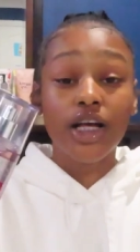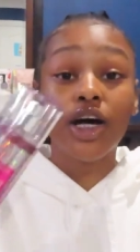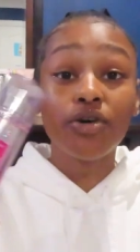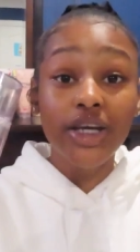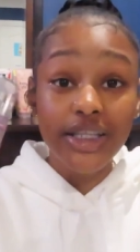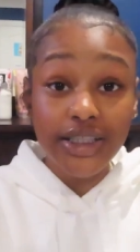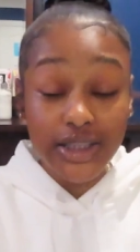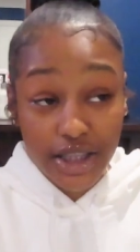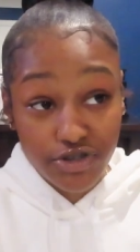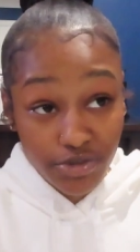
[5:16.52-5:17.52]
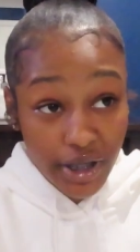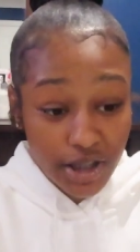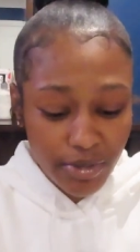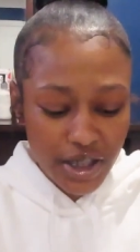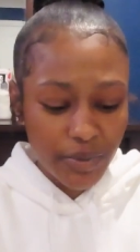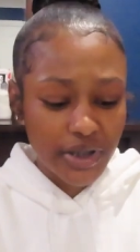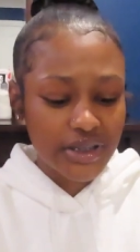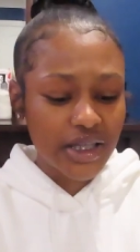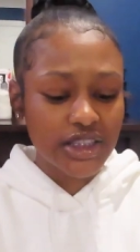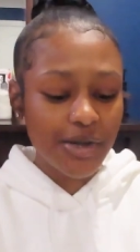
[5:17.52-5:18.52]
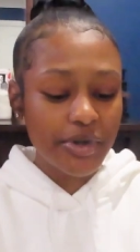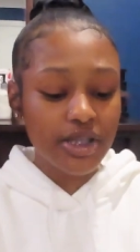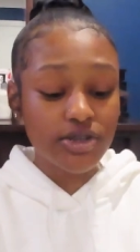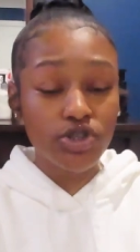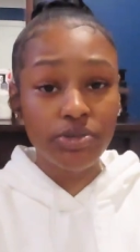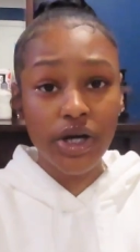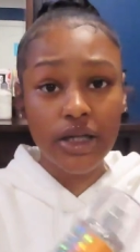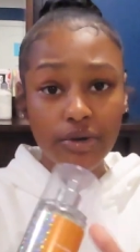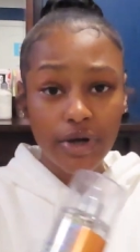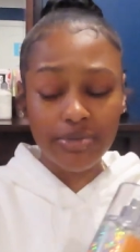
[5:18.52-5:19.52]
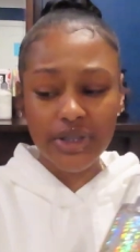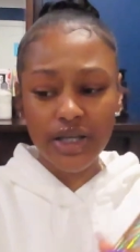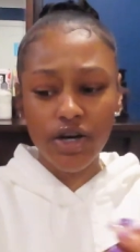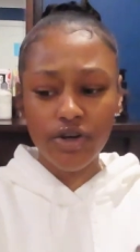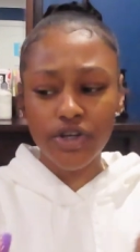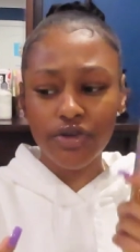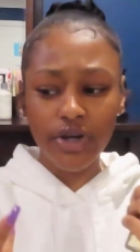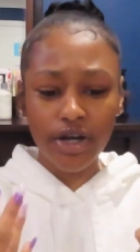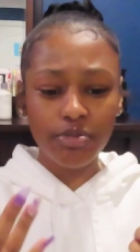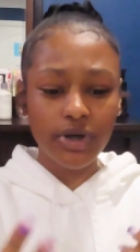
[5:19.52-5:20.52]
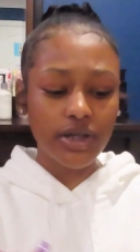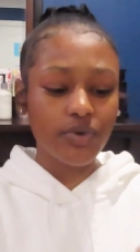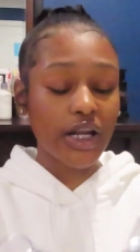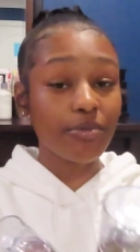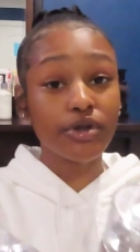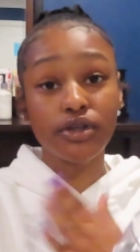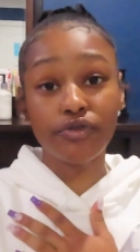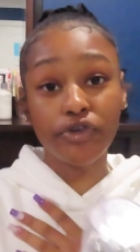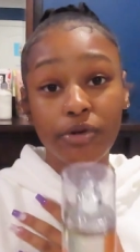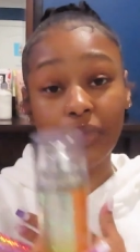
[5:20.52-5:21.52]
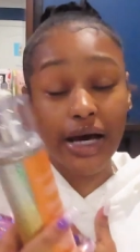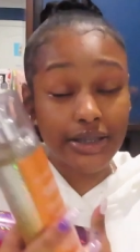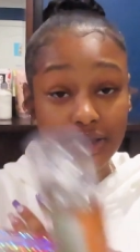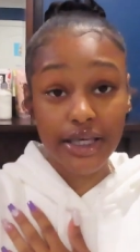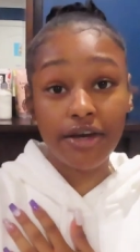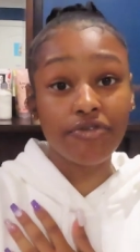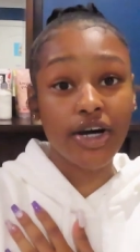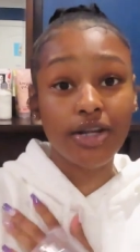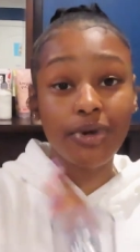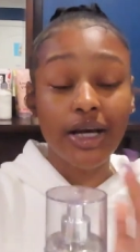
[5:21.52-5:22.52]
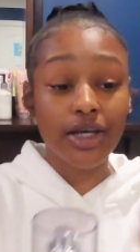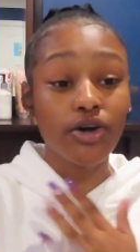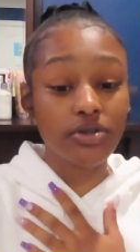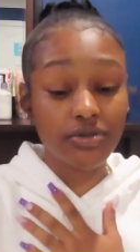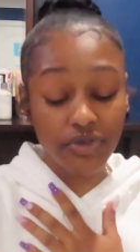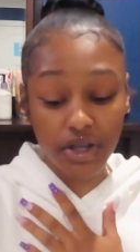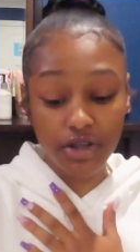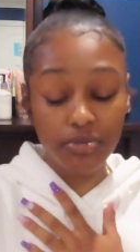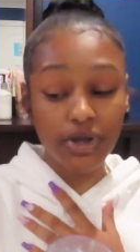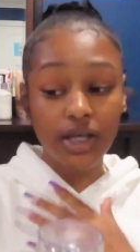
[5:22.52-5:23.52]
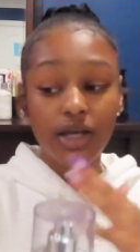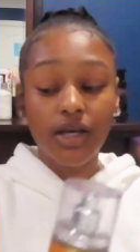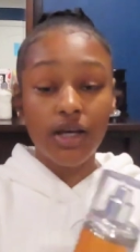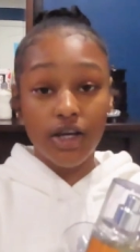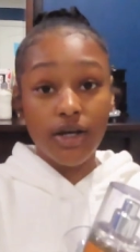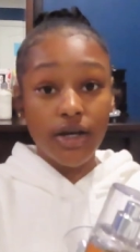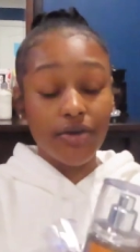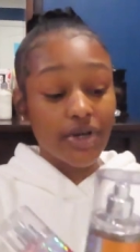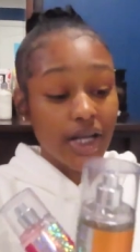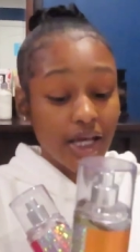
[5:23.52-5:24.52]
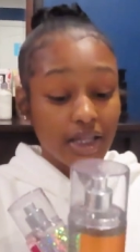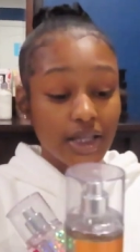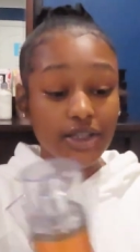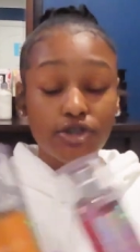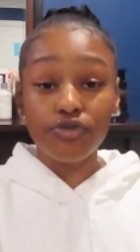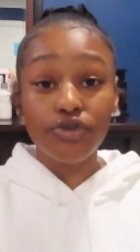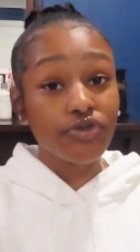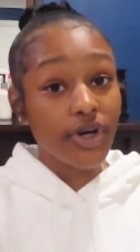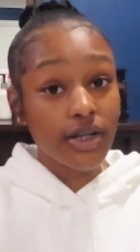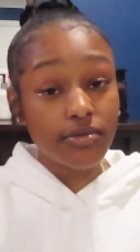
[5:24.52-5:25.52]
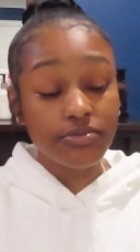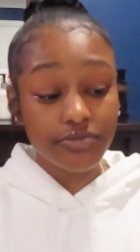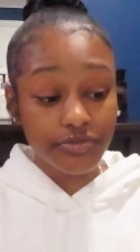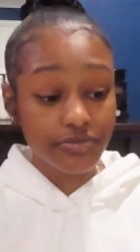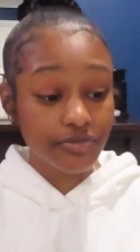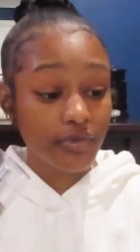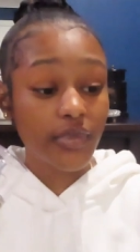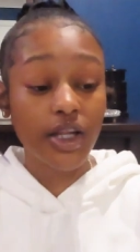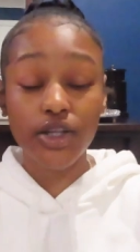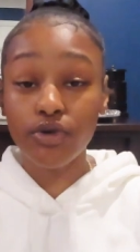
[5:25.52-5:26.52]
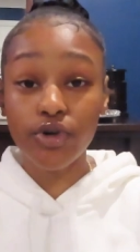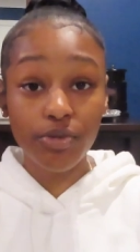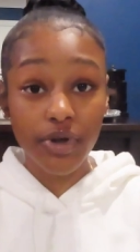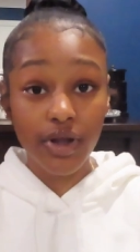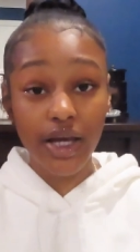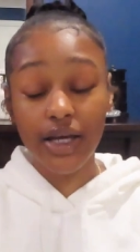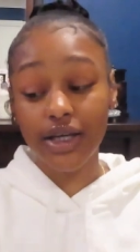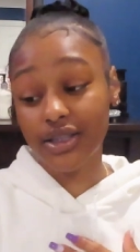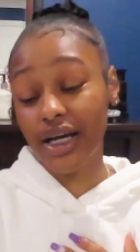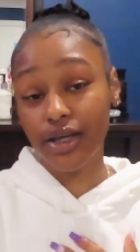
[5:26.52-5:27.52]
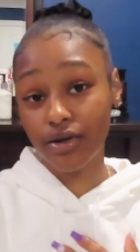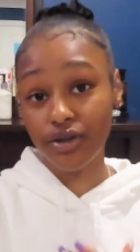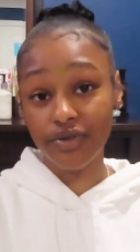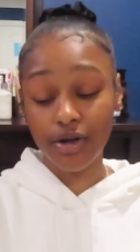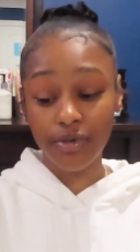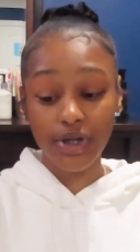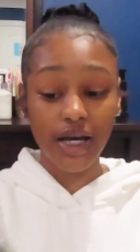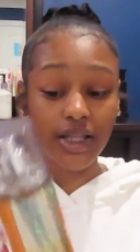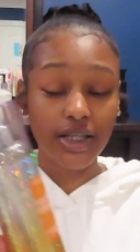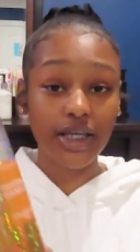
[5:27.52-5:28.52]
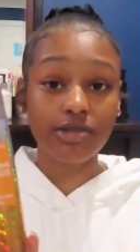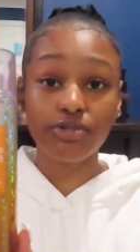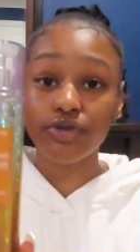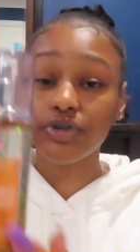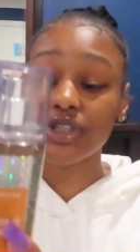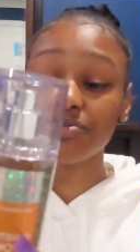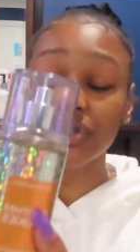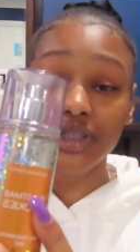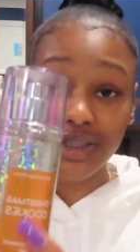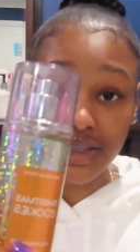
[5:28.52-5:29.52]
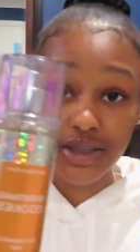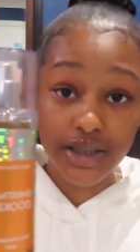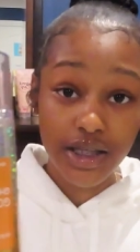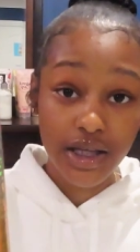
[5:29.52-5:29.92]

go get these scents from Bath & Body Works. Now, some of these do be on their website all year round, but when I be looking for them, I just can't find them. I can only find them around the holidays. So if you find them, don't quote me on that because I can only find them around the holidays. But Christmas cookies